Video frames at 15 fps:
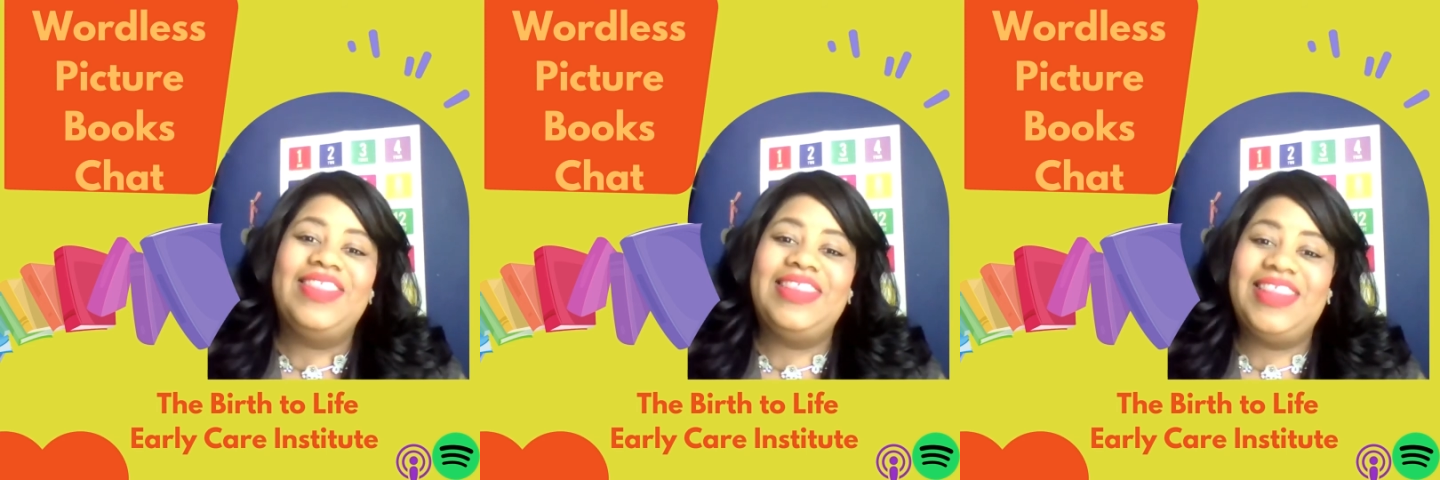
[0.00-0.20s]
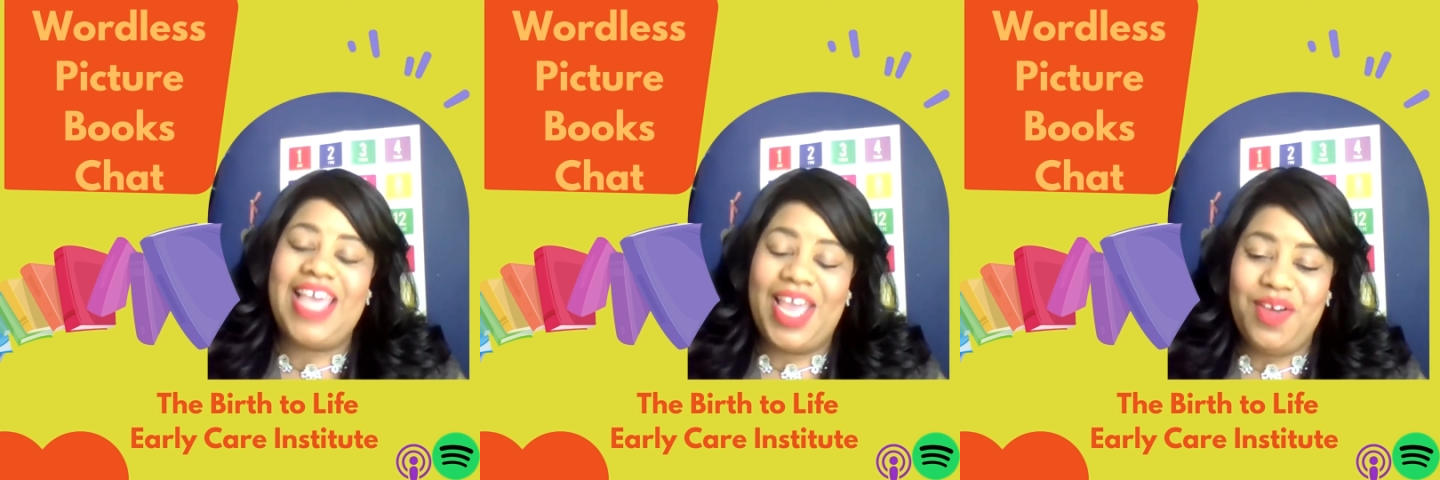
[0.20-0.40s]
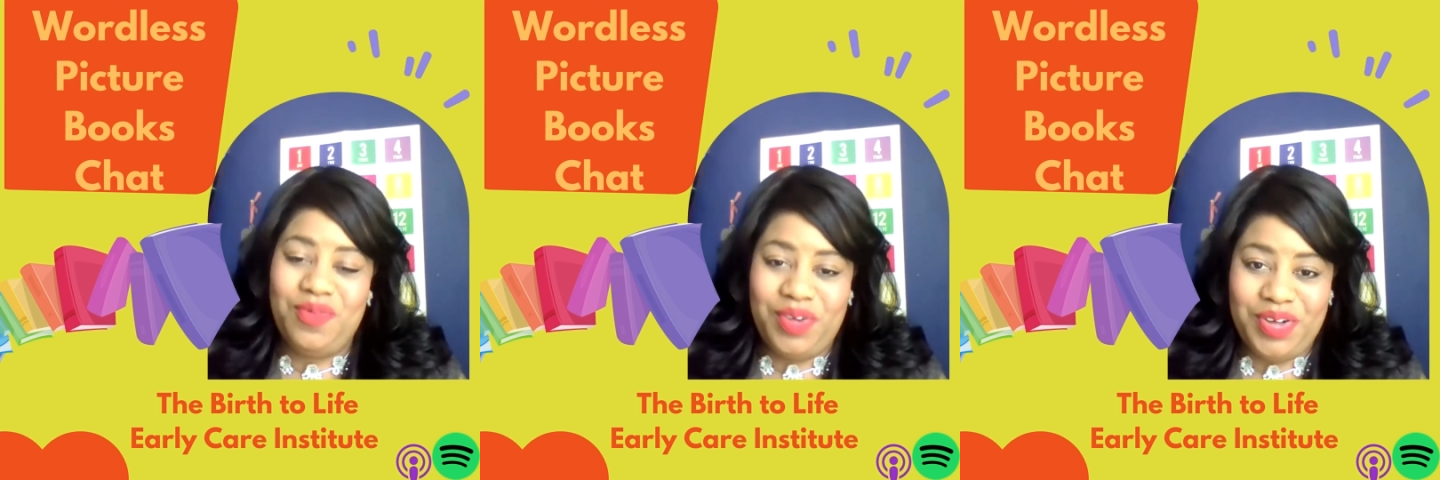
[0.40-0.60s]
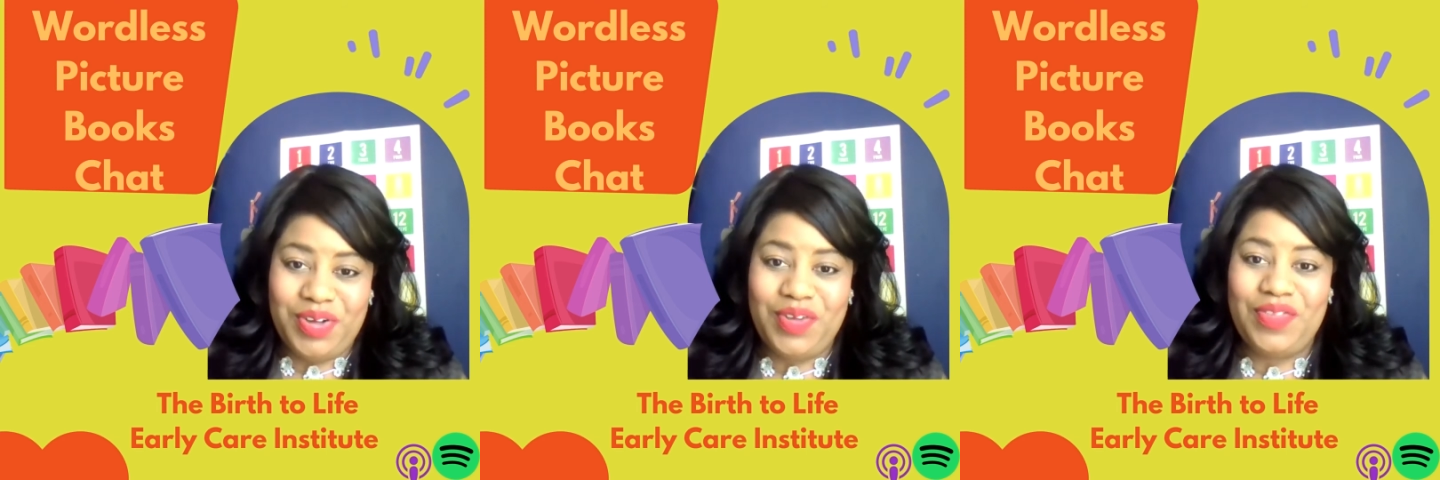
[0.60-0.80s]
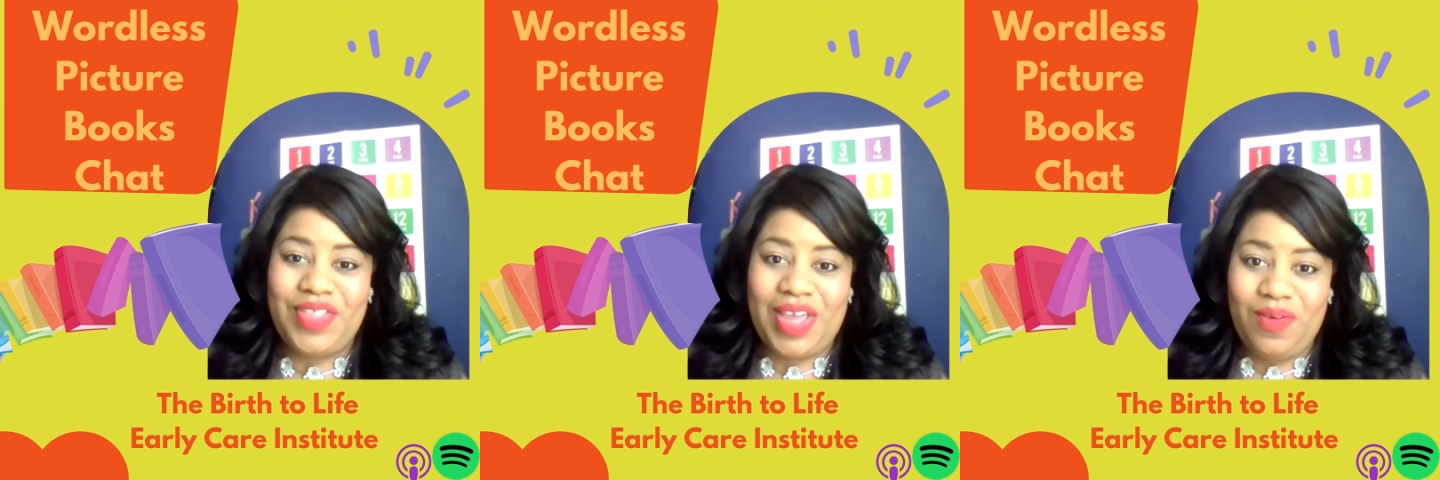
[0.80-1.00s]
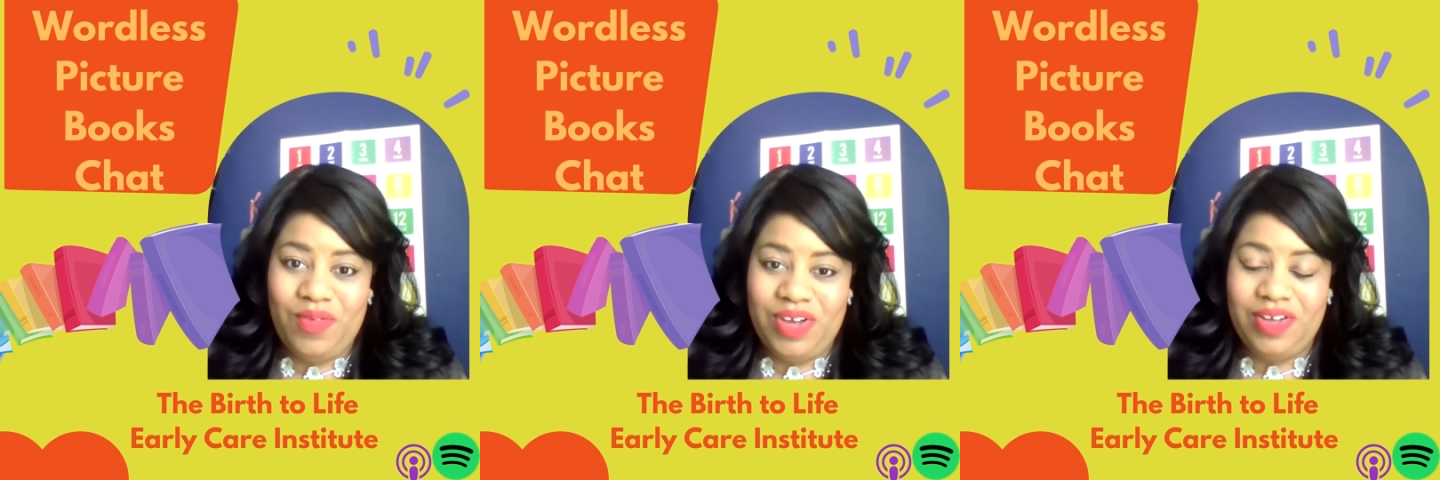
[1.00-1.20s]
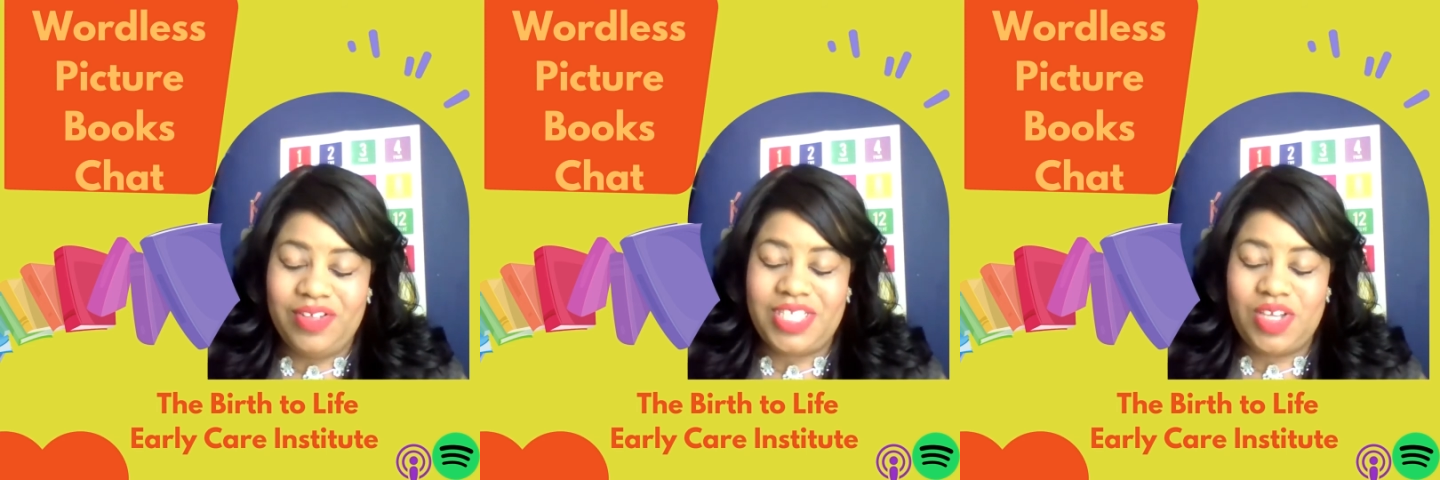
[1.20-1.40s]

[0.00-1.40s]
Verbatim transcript: they will, they will.